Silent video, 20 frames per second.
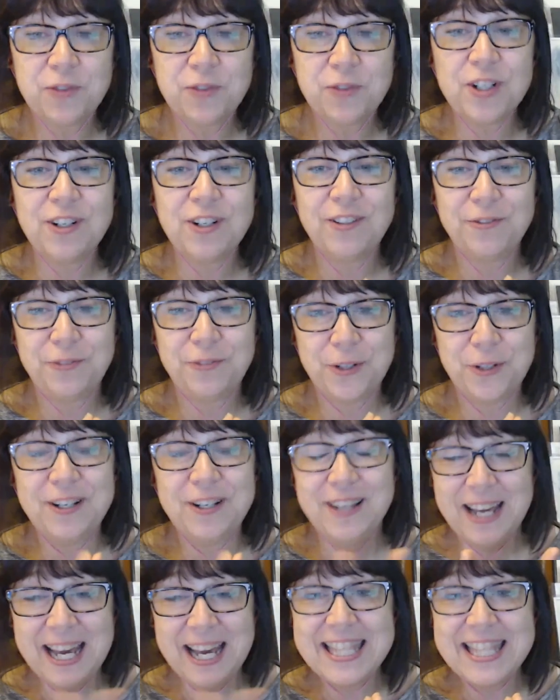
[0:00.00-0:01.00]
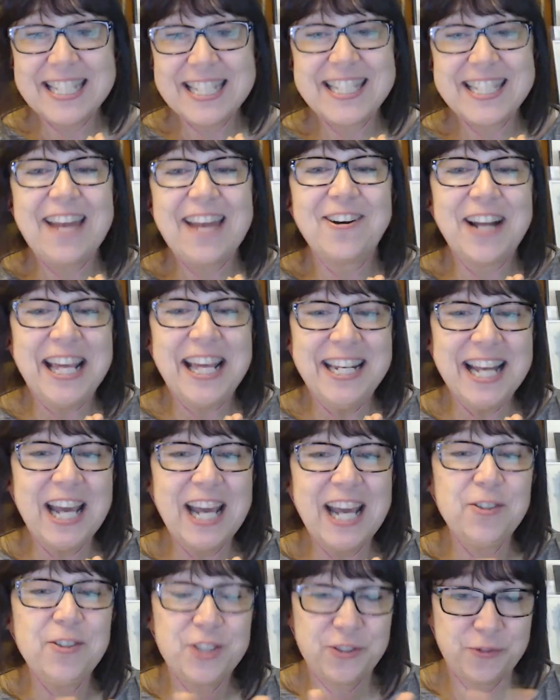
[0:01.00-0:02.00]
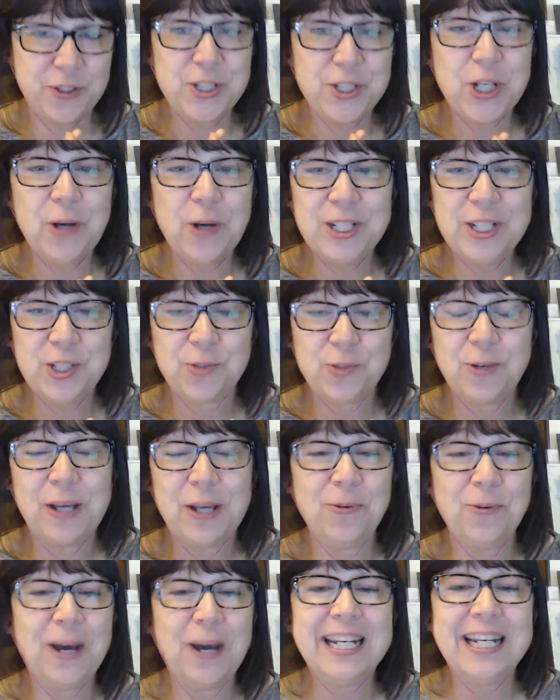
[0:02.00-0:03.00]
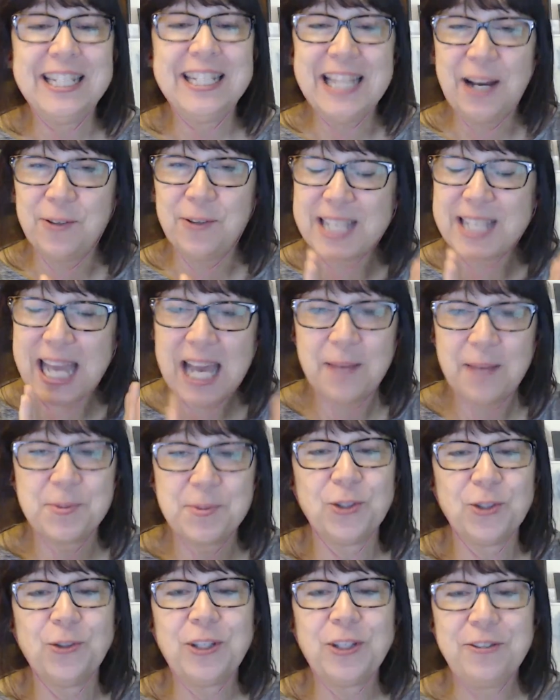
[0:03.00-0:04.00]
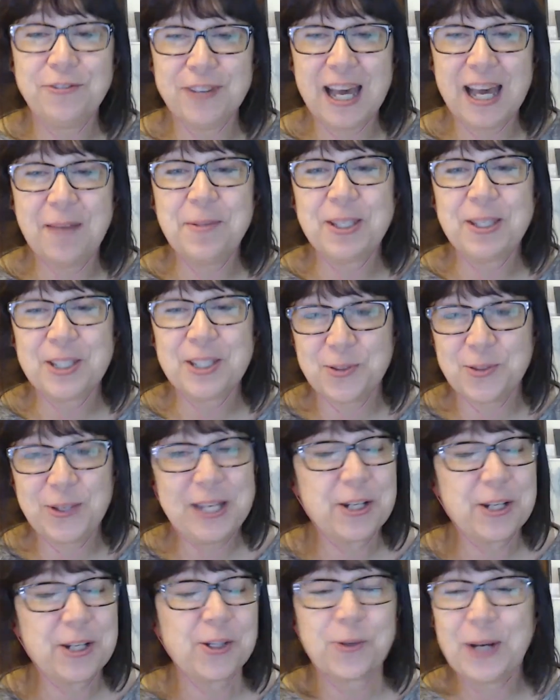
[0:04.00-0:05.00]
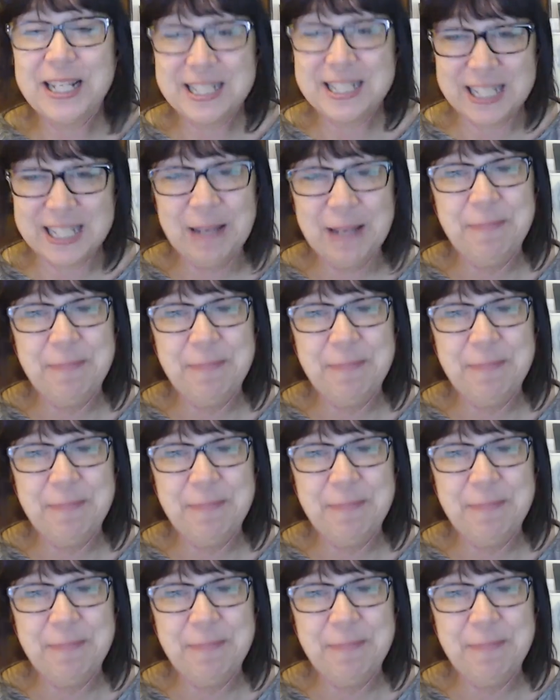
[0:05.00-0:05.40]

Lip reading: for the Saturday night for Tony's Red Wedding. That was absolutely fabulous. We had a great time.